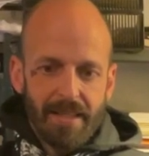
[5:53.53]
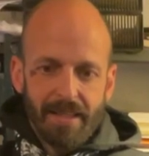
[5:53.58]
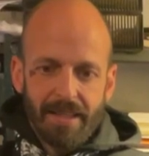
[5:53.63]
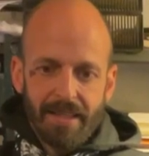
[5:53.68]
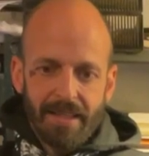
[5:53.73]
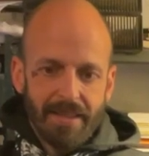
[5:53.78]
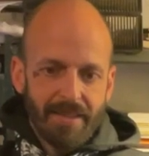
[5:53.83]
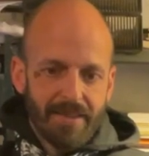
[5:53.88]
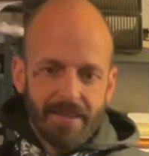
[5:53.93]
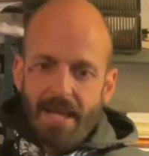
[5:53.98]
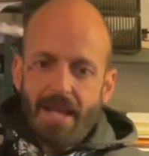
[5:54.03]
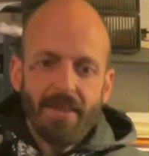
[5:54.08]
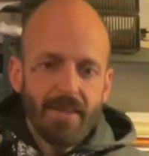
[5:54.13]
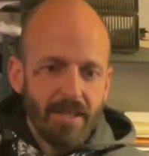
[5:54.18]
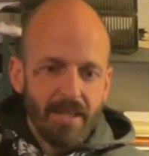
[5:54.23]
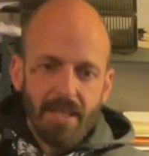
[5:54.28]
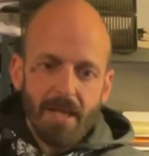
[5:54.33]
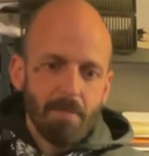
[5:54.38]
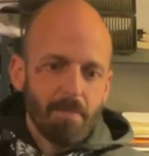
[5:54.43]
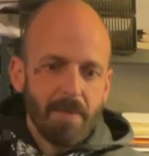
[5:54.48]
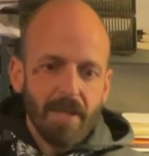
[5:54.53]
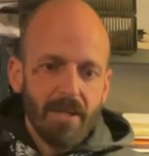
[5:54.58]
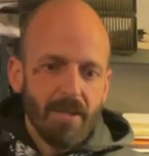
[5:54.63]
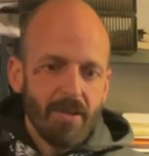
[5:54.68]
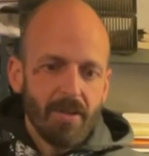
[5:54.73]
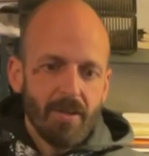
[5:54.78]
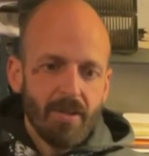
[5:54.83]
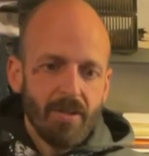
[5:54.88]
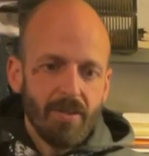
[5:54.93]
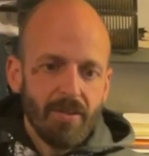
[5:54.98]
it suddenly appeared
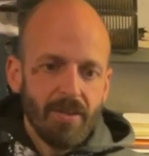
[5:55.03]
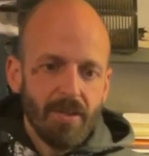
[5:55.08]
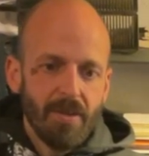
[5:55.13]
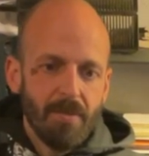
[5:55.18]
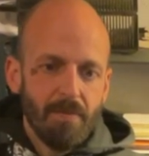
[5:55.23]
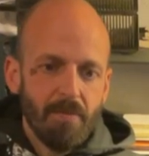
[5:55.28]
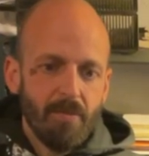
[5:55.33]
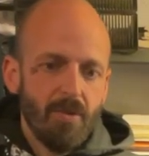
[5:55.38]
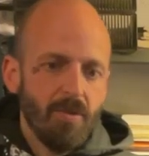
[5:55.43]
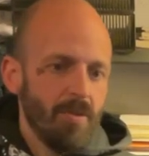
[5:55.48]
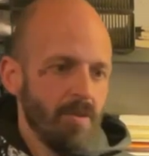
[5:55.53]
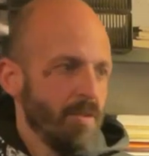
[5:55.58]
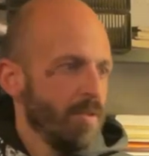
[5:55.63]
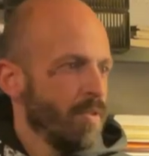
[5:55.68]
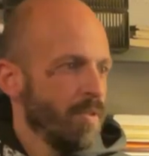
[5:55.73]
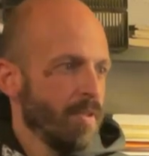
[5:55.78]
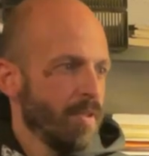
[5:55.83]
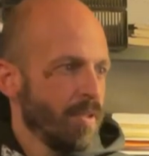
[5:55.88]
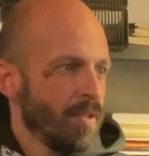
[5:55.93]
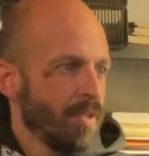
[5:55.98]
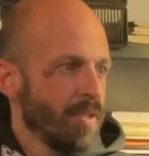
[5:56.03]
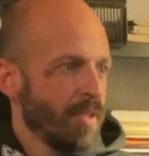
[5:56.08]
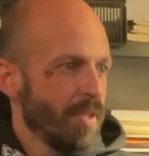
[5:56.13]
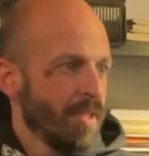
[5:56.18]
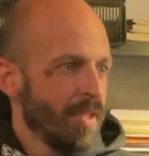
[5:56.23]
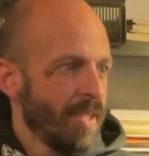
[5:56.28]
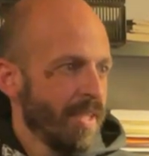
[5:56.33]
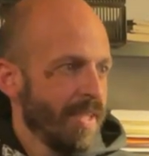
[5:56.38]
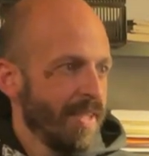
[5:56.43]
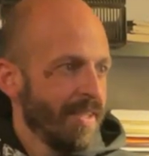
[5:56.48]
on the moon,
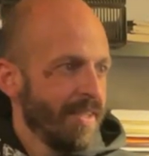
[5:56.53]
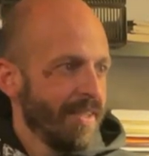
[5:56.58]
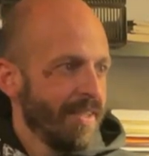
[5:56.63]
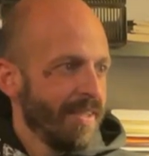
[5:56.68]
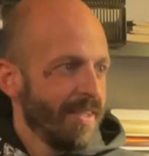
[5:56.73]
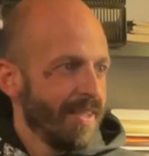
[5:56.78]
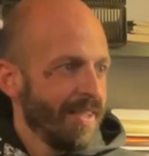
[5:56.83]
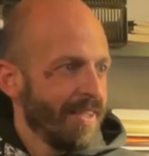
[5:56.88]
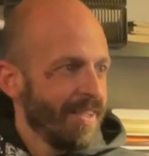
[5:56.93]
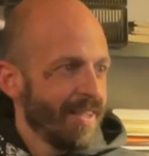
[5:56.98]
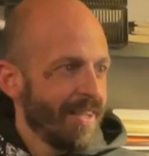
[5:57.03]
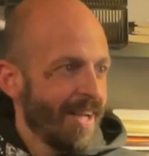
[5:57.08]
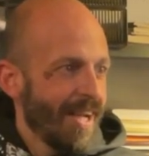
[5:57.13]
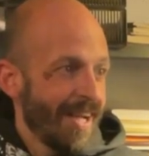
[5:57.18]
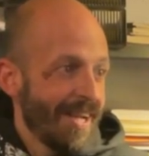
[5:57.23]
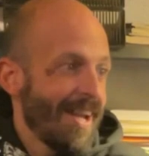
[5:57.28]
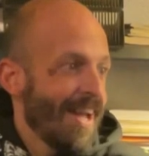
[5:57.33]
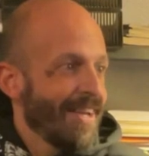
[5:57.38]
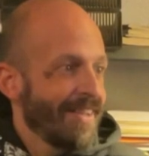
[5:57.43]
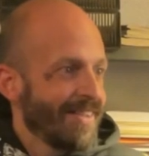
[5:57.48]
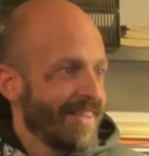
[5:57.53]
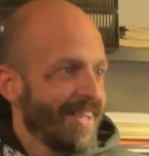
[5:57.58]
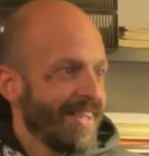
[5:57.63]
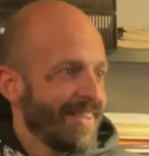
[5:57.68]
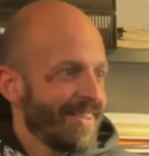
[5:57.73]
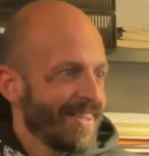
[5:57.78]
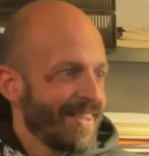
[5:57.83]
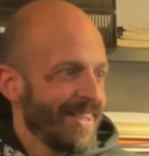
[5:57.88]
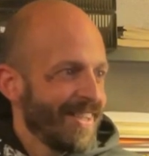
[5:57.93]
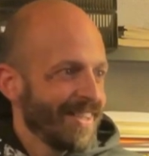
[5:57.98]
and I like that.
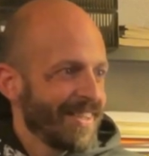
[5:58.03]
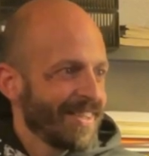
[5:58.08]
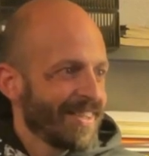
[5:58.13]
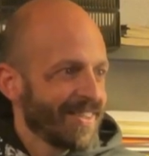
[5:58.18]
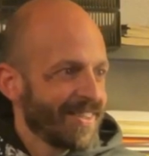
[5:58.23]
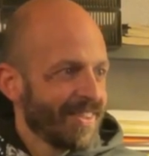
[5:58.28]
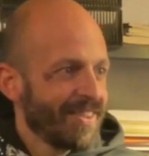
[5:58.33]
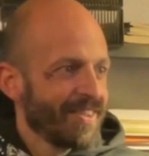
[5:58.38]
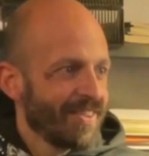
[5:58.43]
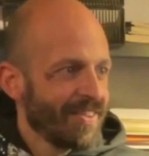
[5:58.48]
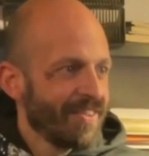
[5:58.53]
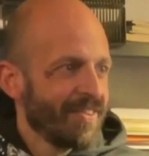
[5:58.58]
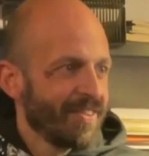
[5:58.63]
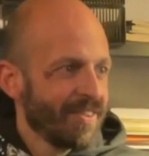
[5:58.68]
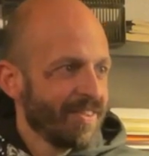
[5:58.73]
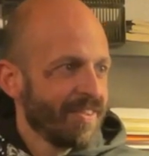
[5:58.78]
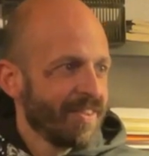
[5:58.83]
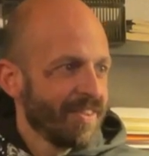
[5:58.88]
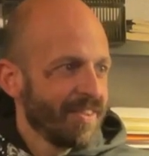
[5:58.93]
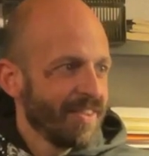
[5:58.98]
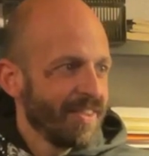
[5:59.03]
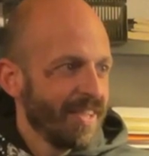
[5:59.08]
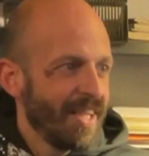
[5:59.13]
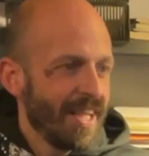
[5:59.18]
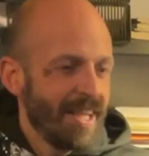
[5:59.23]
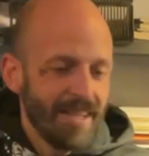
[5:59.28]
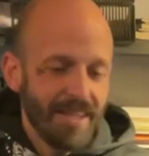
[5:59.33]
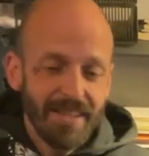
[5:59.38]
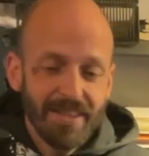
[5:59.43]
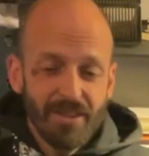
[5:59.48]

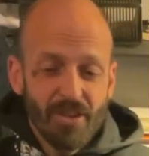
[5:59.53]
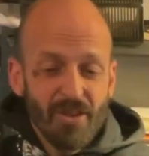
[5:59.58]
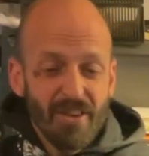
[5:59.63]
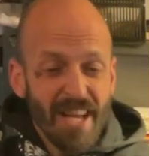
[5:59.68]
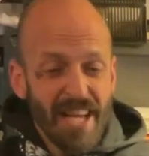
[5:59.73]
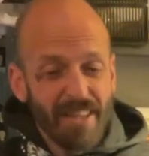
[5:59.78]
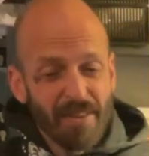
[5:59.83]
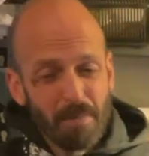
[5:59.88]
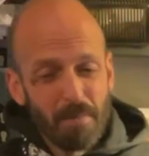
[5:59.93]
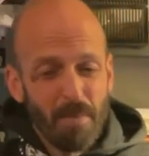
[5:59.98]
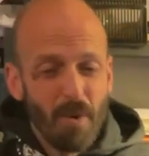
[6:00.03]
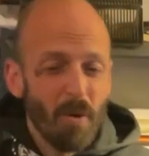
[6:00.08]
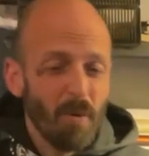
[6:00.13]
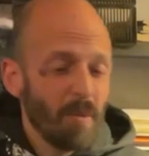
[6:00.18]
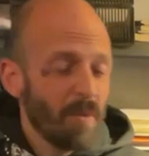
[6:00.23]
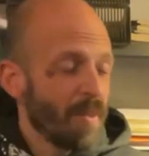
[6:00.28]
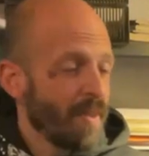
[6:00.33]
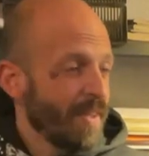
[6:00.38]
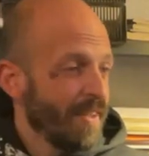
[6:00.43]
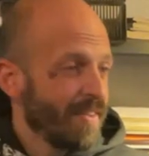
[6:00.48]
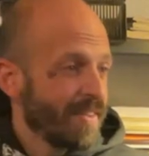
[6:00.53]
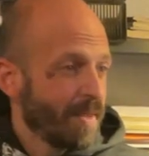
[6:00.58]
Yeah, it connect both things.